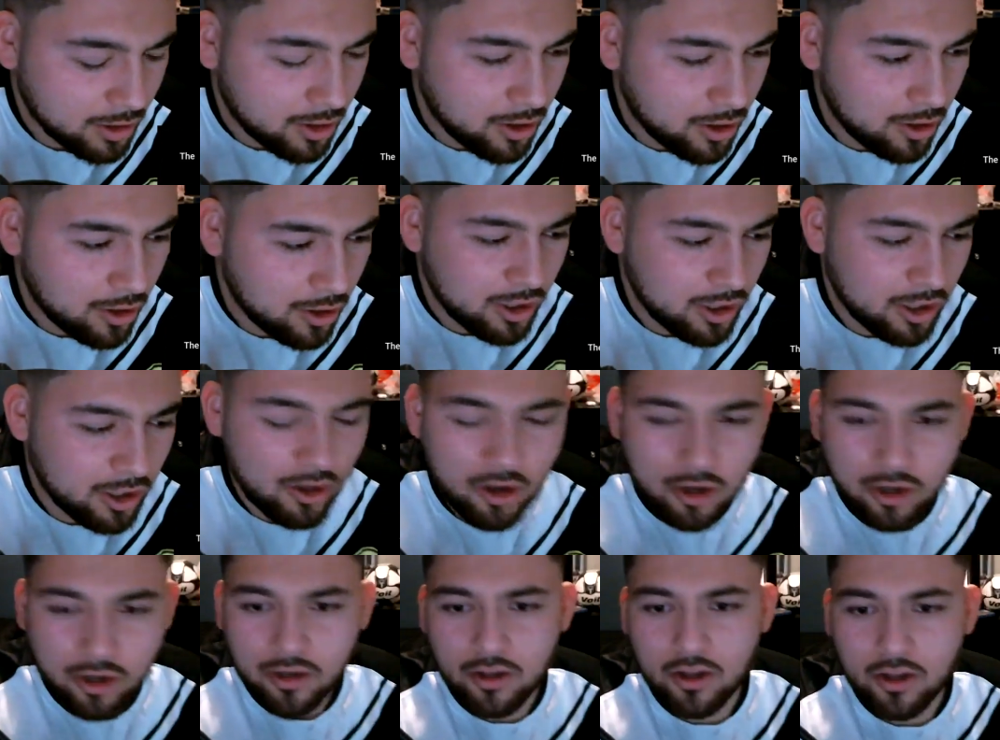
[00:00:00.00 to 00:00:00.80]
good
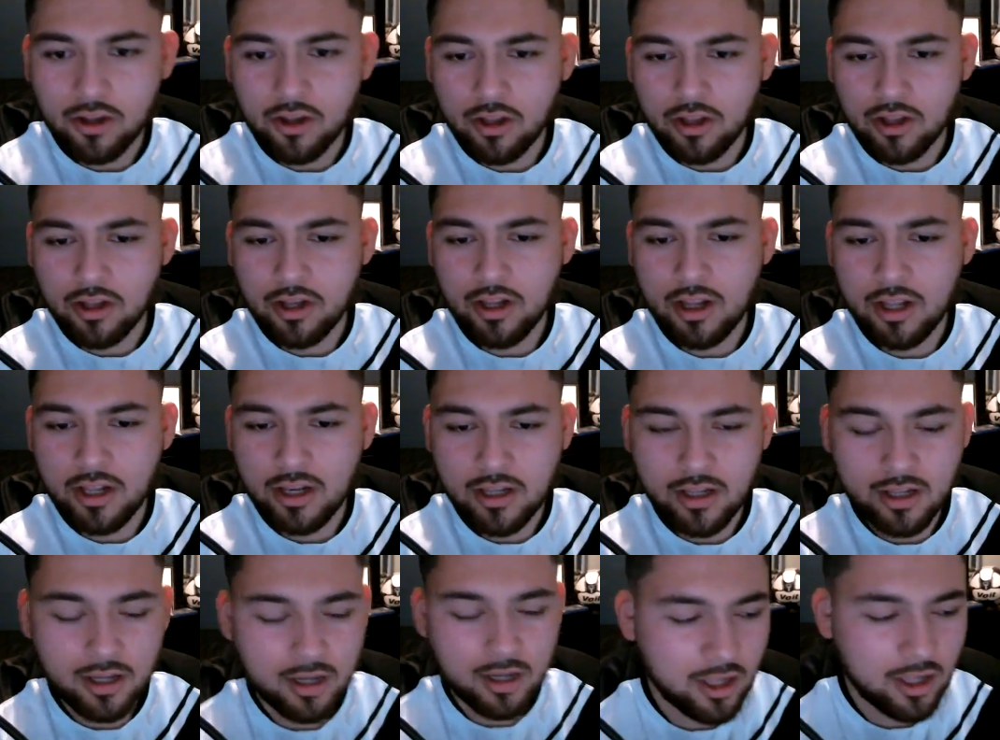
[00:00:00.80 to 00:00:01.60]

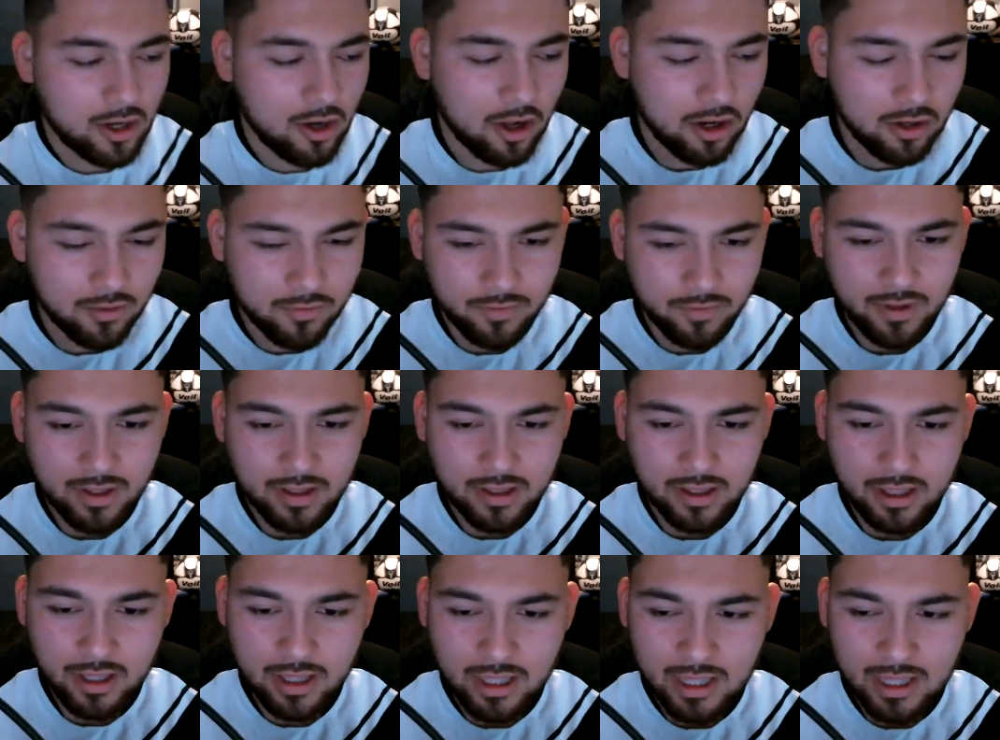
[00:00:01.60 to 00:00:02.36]
in in all of it,